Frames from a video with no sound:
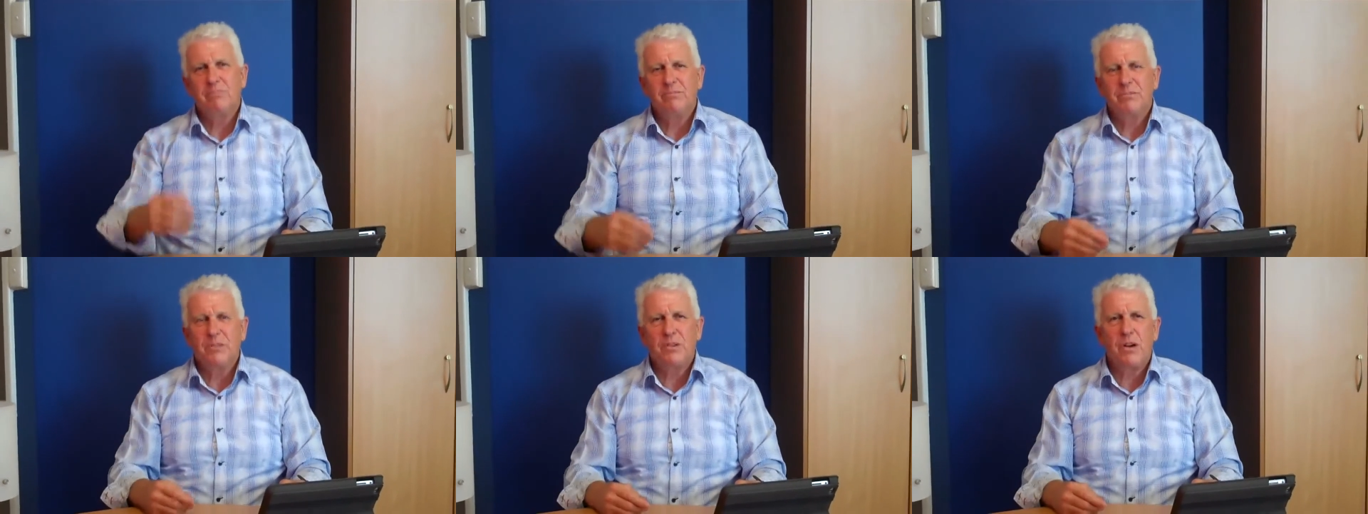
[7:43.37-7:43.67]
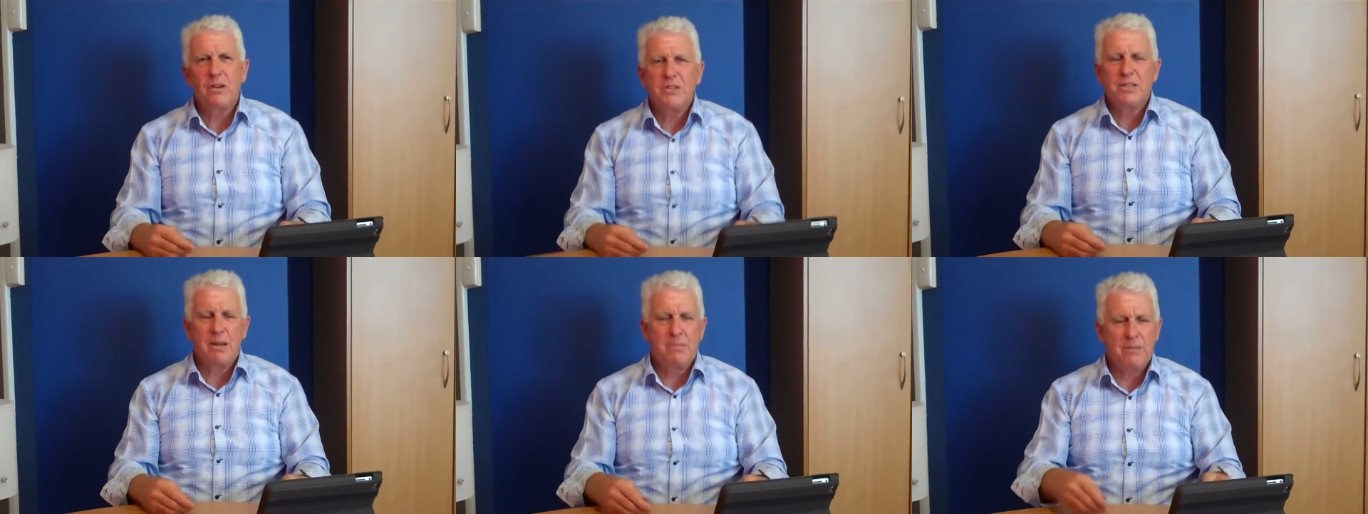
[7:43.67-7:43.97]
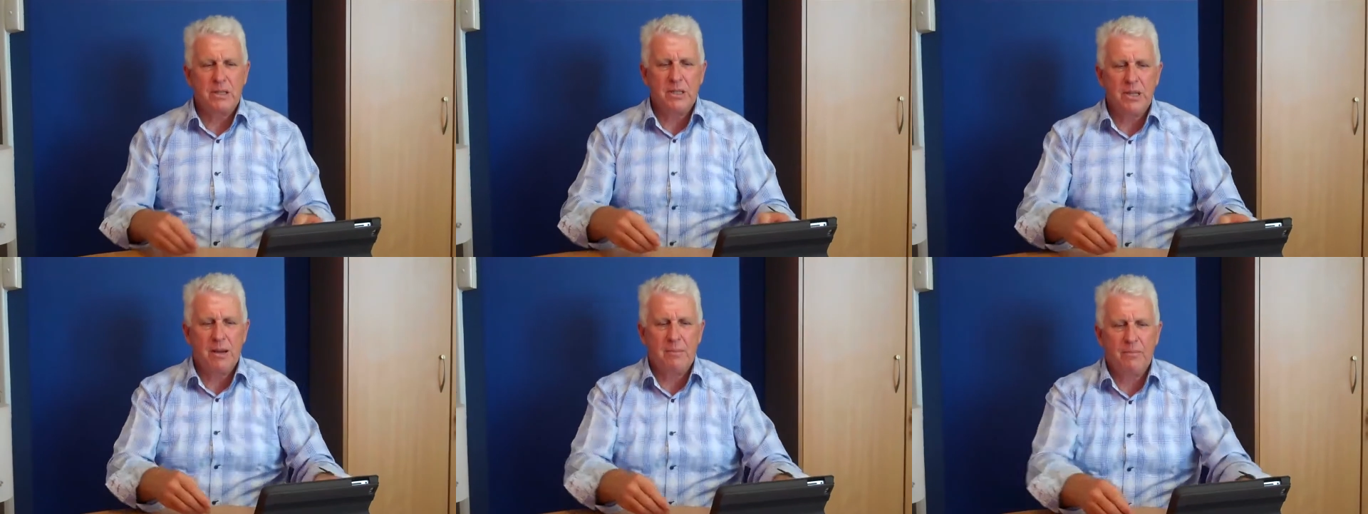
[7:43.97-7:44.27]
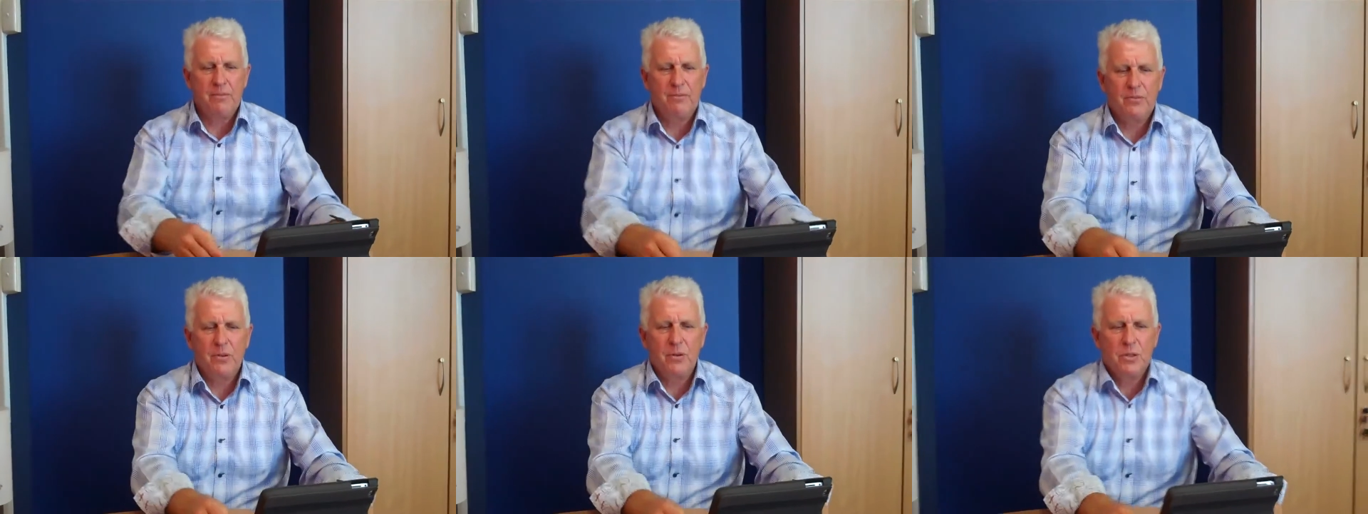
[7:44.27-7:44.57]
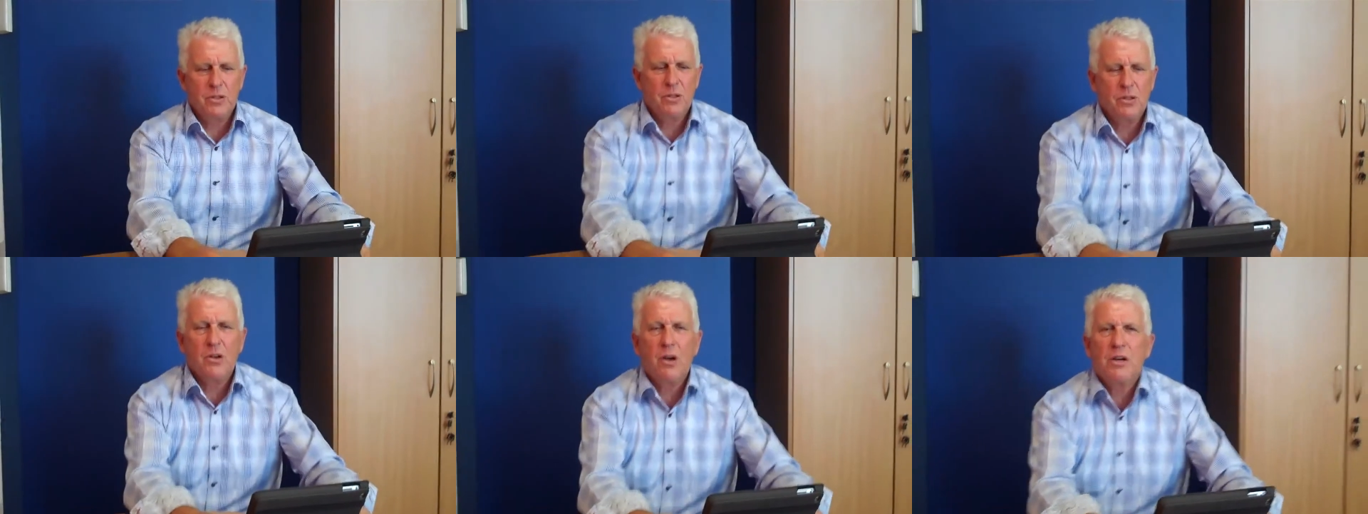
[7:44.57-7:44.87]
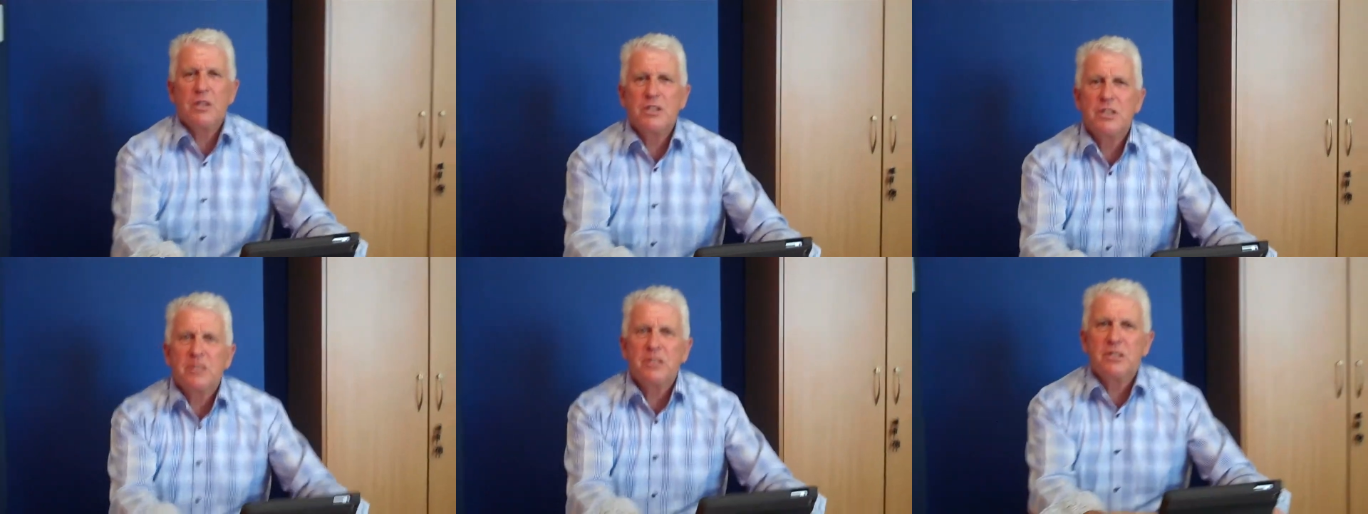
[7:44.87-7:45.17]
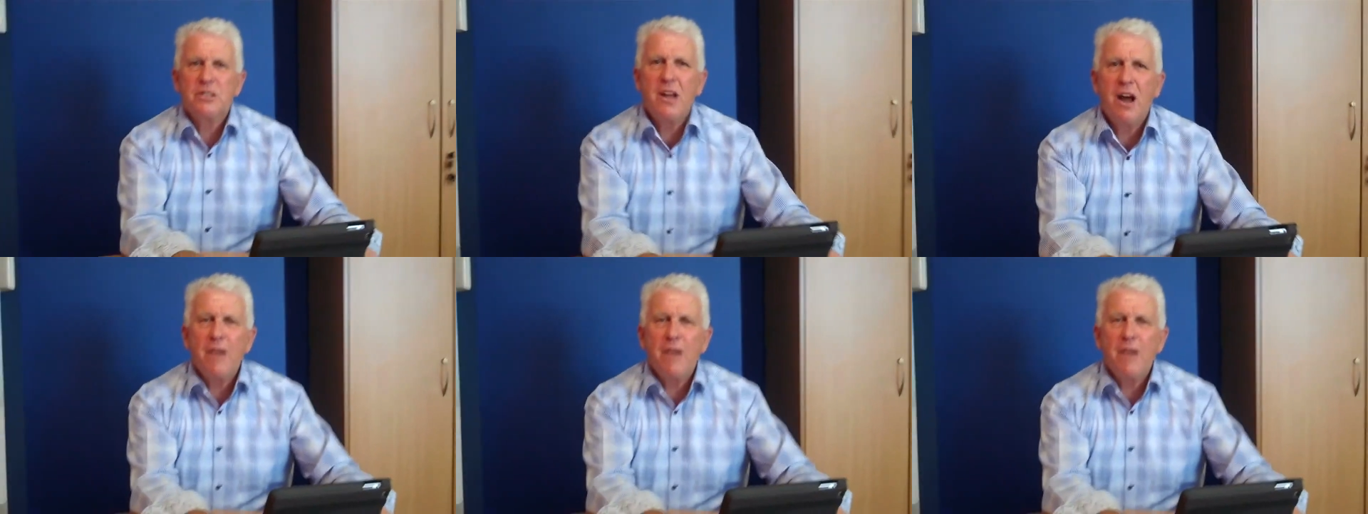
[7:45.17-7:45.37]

throw something up for you guys to